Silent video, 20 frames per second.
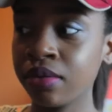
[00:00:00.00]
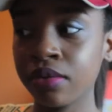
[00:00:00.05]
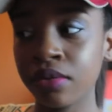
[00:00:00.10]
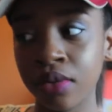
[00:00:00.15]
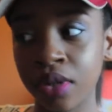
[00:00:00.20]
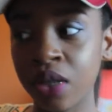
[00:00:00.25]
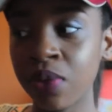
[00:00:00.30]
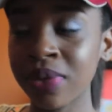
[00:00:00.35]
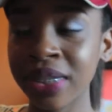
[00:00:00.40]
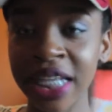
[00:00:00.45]

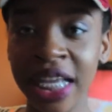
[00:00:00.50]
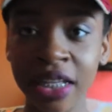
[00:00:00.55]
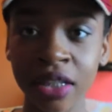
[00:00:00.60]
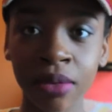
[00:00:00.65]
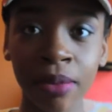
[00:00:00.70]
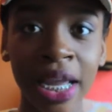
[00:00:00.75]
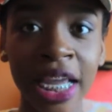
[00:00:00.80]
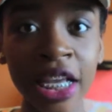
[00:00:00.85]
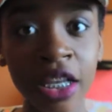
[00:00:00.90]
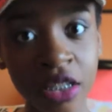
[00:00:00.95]
was at
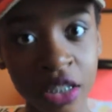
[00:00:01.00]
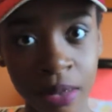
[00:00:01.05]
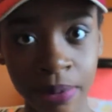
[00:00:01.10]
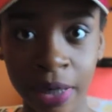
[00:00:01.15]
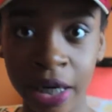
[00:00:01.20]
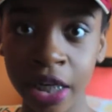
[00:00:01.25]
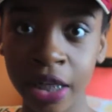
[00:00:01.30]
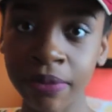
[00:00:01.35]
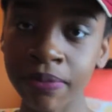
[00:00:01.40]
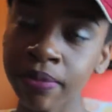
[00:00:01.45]
somebody else's
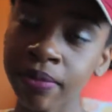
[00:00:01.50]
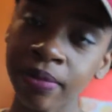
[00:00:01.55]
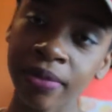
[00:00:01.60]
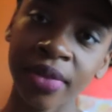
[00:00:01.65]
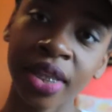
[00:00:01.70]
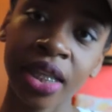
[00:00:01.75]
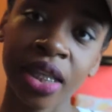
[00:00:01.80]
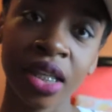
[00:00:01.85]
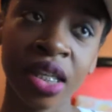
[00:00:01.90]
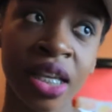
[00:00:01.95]
party.
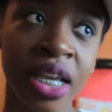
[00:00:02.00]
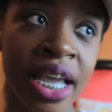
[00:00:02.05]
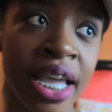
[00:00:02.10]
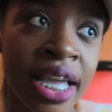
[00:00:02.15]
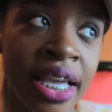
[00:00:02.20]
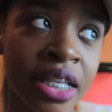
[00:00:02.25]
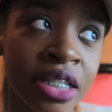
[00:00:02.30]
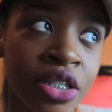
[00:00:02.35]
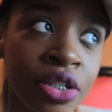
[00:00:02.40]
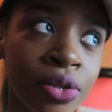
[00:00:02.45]

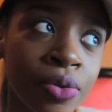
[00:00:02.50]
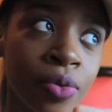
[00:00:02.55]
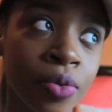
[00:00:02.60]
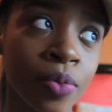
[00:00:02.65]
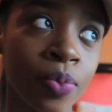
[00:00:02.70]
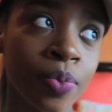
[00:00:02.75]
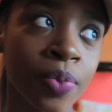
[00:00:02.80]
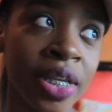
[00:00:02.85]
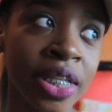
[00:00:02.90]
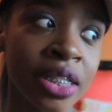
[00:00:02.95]
And
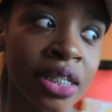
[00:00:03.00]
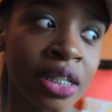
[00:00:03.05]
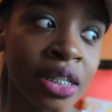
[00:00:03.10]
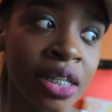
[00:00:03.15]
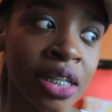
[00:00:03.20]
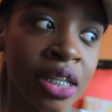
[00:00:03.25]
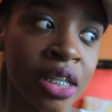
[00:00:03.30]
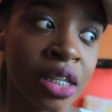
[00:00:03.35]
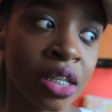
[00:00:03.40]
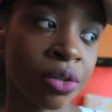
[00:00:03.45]
so
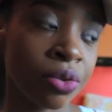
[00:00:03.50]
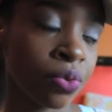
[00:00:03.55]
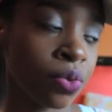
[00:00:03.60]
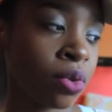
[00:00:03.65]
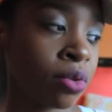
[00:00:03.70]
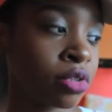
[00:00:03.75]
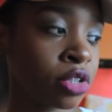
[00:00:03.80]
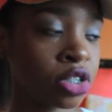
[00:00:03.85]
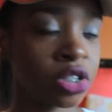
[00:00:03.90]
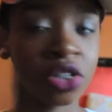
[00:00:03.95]
basically, we
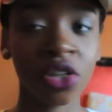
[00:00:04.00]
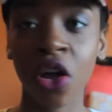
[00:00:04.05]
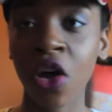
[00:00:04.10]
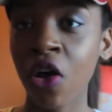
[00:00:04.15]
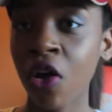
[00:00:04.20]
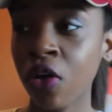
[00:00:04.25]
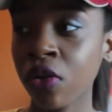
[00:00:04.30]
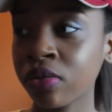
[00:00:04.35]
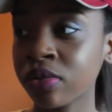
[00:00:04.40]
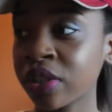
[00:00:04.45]
was just
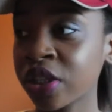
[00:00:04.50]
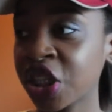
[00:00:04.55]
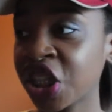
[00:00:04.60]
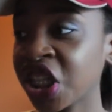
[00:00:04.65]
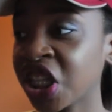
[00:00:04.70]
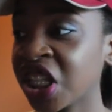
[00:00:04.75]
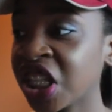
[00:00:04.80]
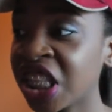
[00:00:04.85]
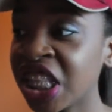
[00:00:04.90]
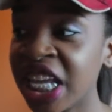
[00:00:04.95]
all
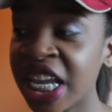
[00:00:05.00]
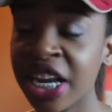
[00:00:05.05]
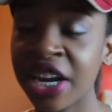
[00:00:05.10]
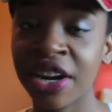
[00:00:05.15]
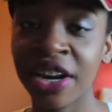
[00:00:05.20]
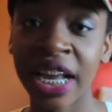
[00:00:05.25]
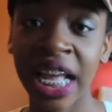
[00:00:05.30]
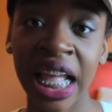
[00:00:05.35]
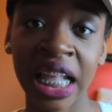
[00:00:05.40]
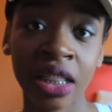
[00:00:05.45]
chilling
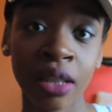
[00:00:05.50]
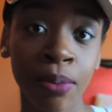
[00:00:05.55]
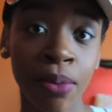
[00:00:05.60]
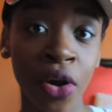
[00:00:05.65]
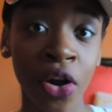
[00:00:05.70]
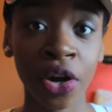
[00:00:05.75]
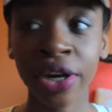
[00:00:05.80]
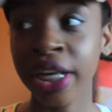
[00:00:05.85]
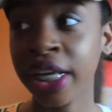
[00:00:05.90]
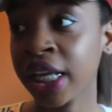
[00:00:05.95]
there at the
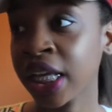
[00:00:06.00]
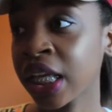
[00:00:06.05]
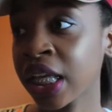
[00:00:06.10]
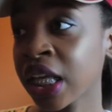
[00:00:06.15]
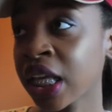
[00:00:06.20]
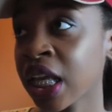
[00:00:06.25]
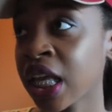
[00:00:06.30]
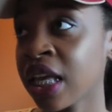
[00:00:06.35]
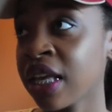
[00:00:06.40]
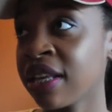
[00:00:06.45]
party,
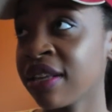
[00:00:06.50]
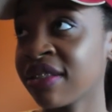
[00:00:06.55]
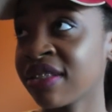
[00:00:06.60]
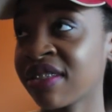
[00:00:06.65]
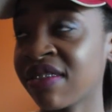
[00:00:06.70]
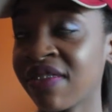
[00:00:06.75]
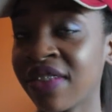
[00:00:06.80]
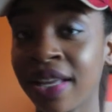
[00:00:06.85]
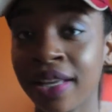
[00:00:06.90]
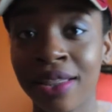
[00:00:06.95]

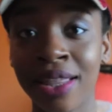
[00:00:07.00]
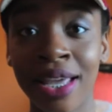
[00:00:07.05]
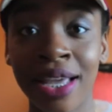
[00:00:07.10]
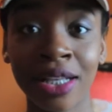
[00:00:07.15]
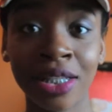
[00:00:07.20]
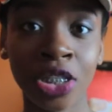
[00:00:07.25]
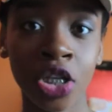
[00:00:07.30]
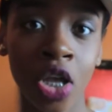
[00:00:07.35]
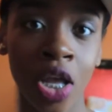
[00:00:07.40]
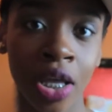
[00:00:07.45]
stuff like
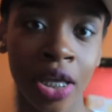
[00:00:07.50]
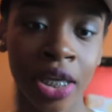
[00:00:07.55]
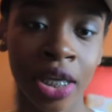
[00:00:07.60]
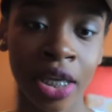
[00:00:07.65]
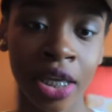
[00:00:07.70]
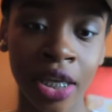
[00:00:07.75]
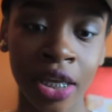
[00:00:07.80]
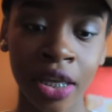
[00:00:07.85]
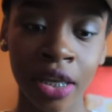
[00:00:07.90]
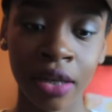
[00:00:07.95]
that,
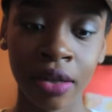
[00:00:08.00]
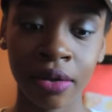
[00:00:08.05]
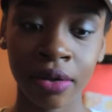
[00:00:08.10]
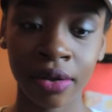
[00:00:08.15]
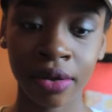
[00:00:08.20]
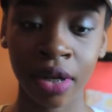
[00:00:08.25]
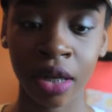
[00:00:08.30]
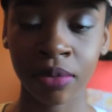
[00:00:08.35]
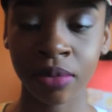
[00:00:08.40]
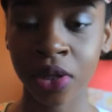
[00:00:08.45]
talking.
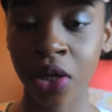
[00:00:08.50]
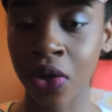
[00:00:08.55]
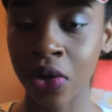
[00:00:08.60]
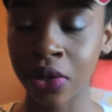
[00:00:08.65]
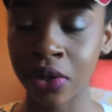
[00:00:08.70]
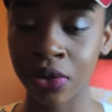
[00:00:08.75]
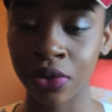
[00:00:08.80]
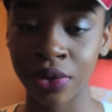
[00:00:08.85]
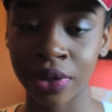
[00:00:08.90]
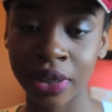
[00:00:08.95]
I'm talking
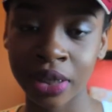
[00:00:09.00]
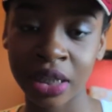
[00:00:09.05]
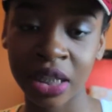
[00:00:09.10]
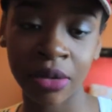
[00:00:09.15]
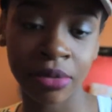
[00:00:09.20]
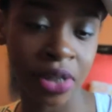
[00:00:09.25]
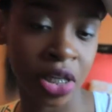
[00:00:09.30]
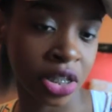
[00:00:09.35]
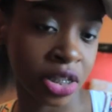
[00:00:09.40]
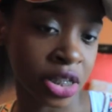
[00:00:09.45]
to Kristen,
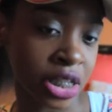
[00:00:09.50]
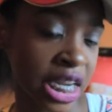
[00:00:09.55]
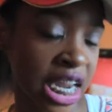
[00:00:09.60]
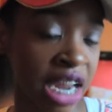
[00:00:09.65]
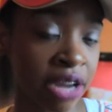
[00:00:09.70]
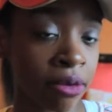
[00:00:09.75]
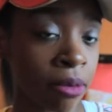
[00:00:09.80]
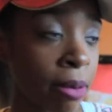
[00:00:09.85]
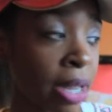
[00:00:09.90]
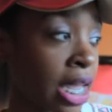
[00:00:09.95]
I'm talking to
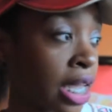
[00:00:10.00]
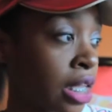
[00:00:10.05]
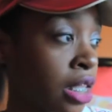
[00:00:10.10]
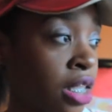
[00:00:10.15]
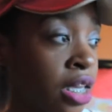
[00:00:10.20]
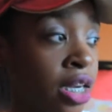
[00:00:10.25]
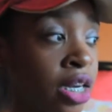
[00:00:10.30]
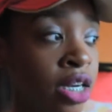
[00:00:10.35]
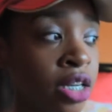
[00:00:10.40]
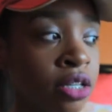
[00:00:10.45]
everybody
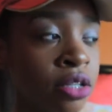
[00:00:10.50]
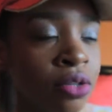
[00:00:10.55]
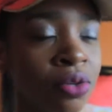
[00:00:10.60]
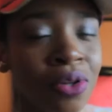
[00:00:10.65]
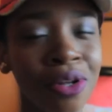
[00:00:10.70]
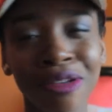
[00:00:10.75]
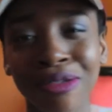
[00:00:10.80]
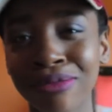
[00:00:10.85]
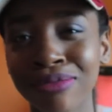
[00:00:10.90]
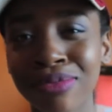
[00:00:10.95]
there,
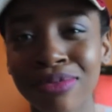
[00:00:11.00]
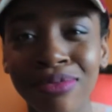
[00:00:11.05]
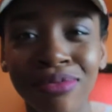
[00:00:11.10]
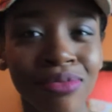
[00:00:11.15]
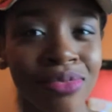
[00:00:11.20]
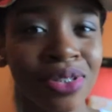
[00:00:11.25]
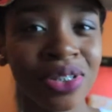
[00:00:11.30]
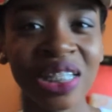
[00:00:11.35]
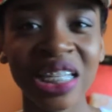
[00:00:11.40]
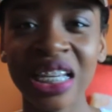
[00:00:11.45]

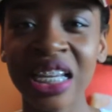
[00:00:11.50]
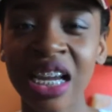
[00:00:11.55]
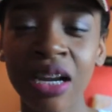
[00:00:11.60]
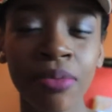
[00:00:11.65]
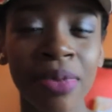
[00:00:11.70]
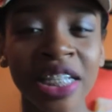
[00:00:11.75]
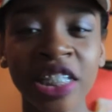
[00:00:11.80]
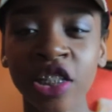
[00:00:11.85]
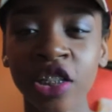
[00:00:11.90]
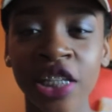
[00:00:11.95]

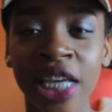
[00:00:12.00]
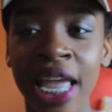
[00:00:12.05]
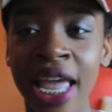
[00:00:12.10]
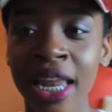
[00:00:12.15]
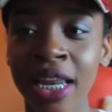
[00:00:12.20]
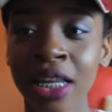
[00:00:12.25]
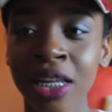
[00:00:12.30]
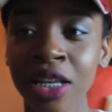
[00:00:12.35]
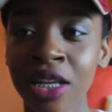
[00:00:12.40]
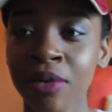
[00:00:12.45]
everybody's just
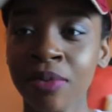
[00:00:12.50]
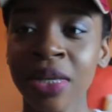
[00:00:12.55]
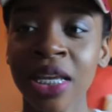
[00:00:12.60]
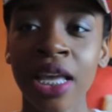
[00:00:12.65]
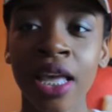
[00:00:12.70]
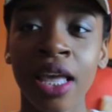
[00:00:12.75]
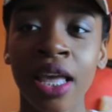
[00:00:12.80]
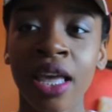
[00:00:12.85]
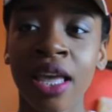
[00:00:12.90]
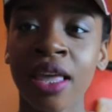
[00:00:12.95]
chatting up.
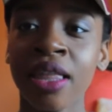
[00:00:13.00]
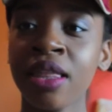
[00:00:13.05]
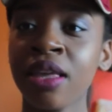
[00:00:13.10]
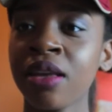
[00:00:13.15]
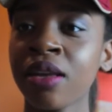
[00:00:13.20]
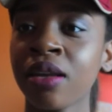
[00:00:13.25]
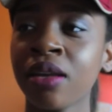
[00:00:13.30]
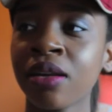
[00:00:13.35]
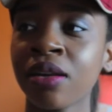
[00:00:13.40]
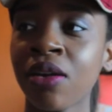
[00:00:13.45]
And
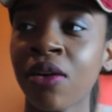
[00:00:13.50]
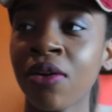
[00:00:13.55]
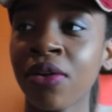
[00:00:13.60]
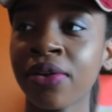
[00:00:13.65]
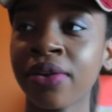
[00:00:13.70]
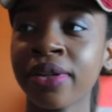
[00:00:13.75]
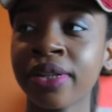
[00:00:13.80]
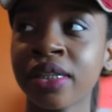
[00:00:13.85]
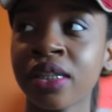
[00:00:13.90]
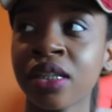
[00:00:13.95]
then
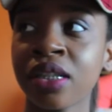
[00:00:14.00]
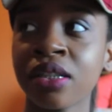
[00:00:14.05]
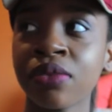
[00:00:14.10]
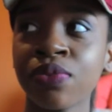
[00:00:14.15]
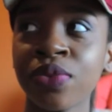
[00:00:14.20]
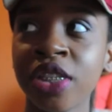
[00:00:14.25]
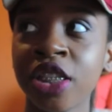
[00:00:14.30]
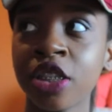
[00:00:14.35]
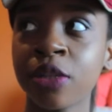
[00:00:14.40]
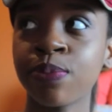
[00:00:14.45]
all of a sudden,
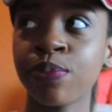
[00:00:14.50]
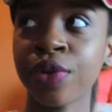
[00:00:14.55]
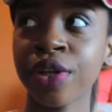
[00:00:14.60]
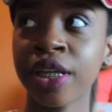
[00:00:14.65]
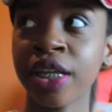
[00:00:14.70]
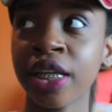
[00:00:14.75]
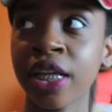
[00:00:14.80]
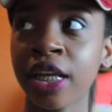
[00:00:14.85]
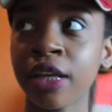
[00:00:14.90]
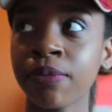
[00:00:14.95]
we just
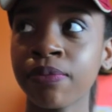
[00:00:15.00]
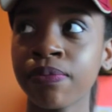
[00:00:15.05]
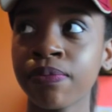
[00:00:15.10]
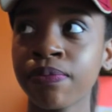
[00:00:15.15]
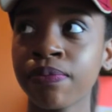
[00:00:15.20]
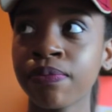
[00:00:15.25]
bring up